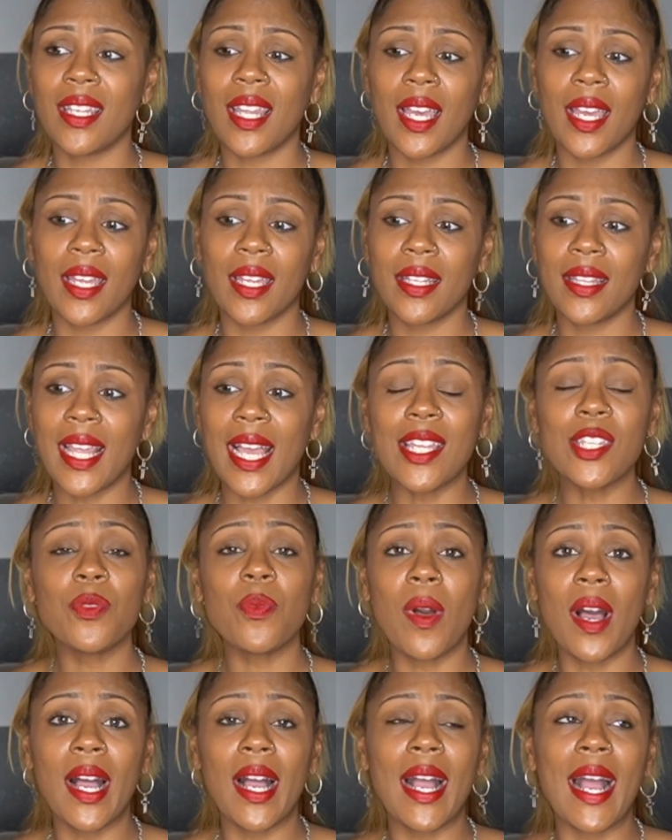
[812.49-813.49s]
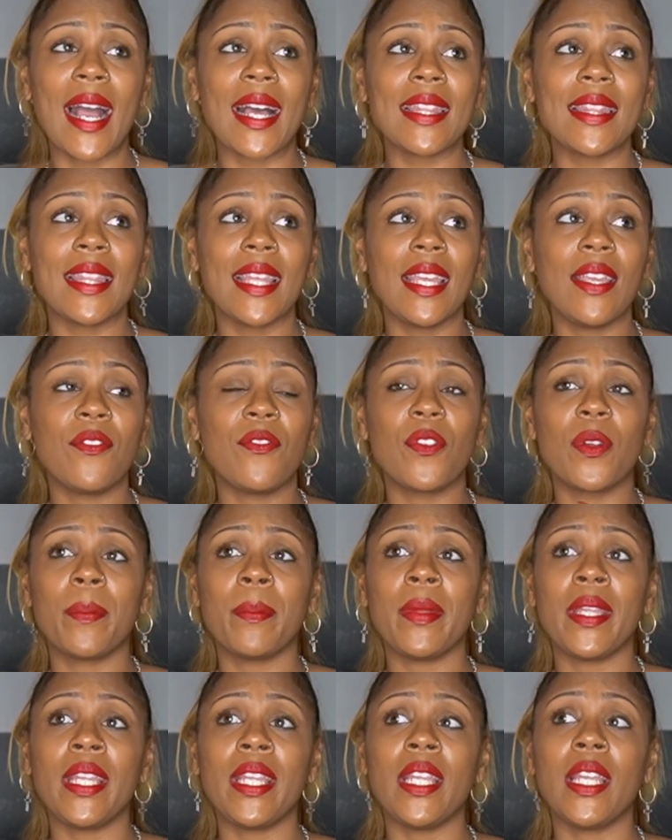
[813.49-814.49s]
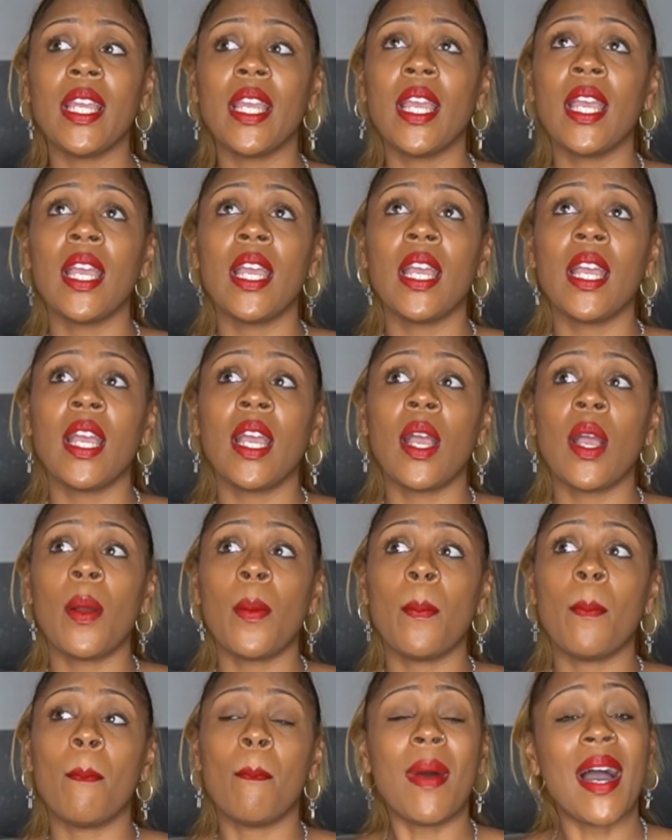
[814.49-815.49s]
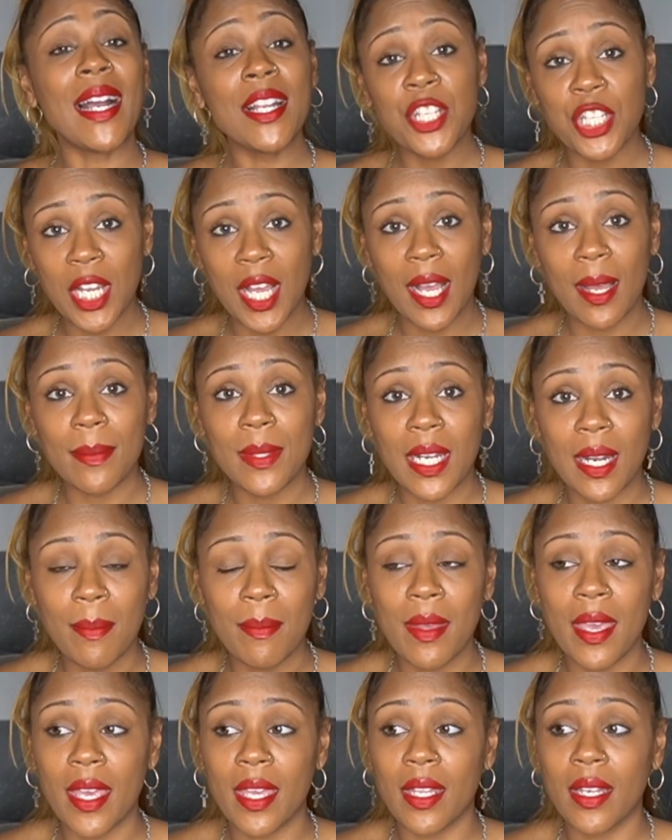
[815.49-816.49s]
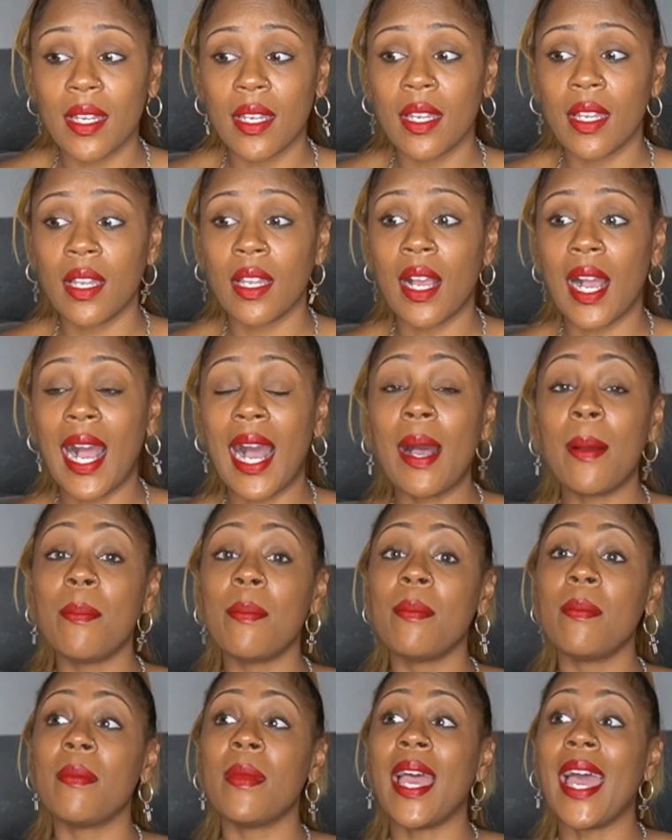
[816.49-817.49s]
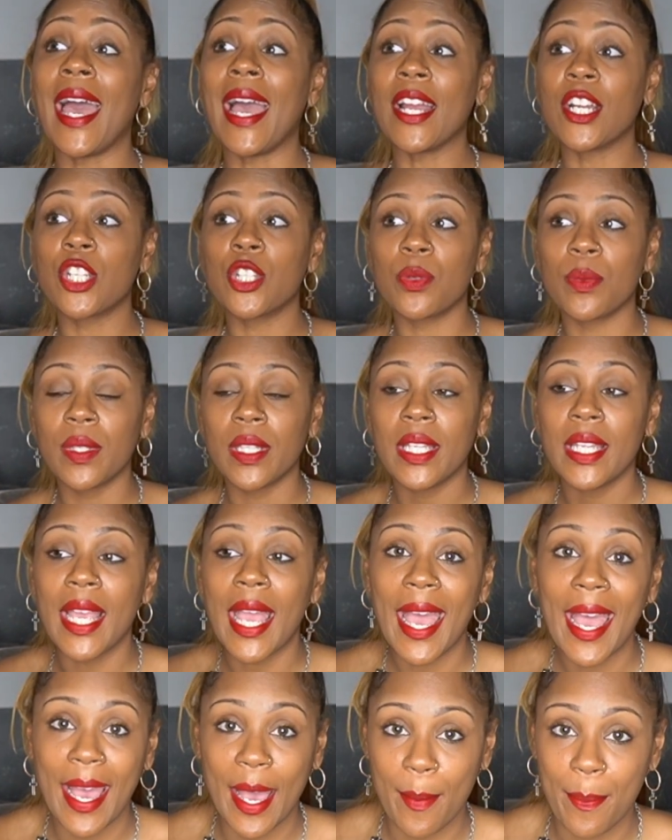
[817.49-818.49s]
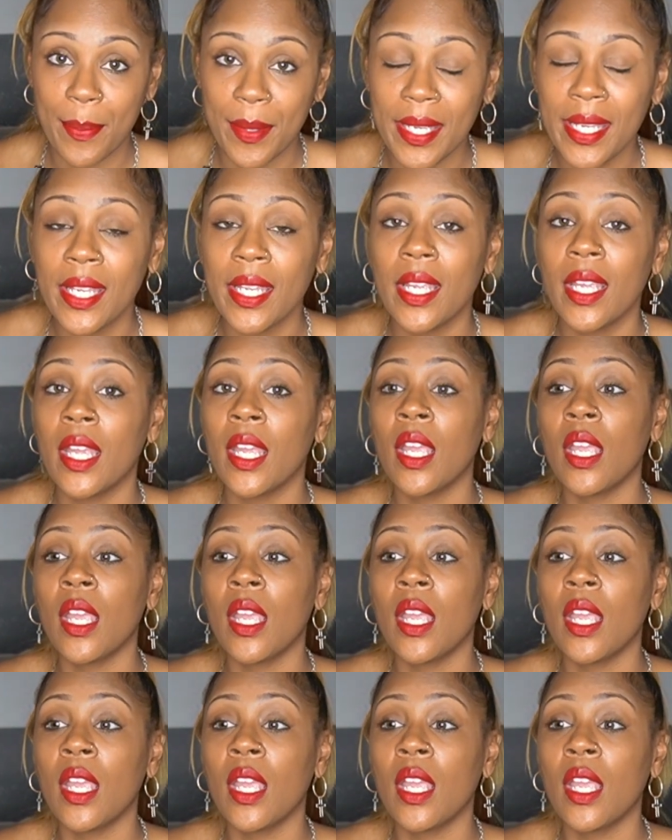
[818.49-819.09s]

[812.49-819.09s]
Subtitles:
Like, that's why I think for me, my job that I'm at, I'm actually happy.